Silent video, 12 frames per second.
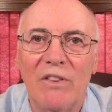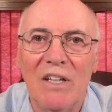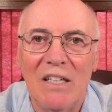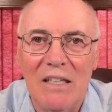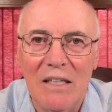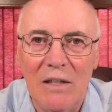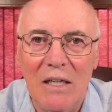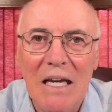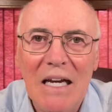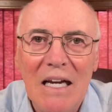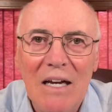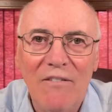the
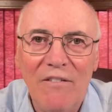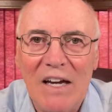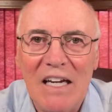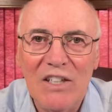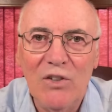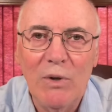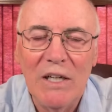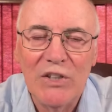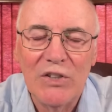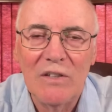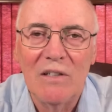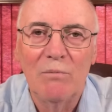
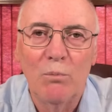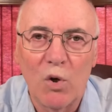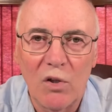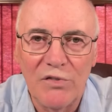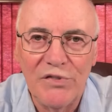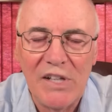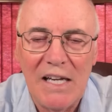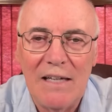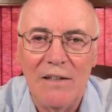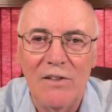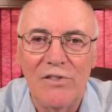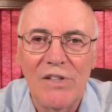devaluation of moral
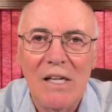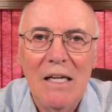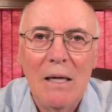standards,